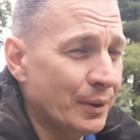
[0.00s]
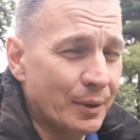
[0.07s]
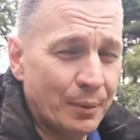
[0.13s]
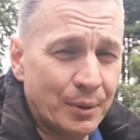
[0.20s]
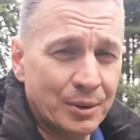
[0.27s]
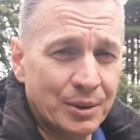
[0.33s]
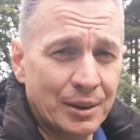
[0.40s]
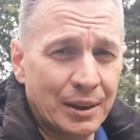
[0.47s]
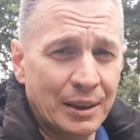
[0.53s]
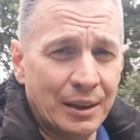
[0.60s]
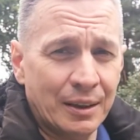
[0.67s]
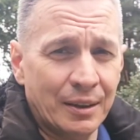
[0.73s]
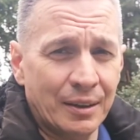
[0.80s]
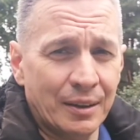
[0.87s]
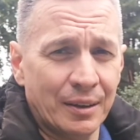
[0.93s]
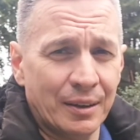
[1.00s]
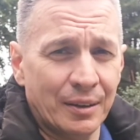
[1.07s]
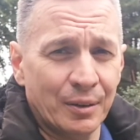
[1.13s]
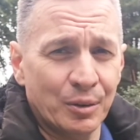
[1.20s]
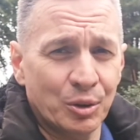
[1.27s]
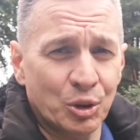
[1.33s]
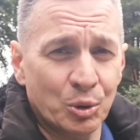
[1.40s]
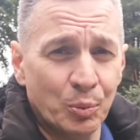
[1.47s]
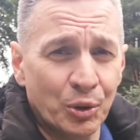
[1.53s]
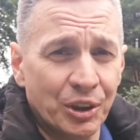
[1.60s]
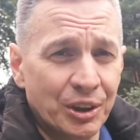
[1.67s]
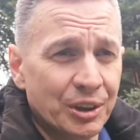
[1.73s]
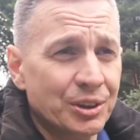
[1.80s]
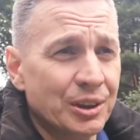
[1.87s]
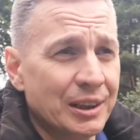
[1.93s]
was that
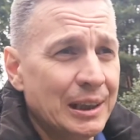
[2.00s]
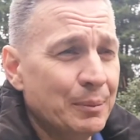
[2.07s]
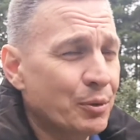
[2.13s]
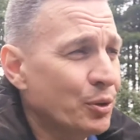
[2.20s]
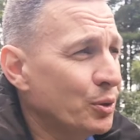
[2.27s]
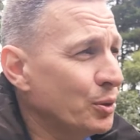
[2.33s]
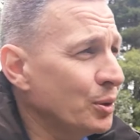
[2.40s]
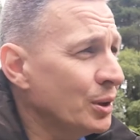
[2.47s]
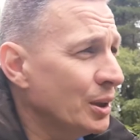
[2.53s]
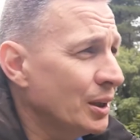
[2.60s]
smokiness that came through,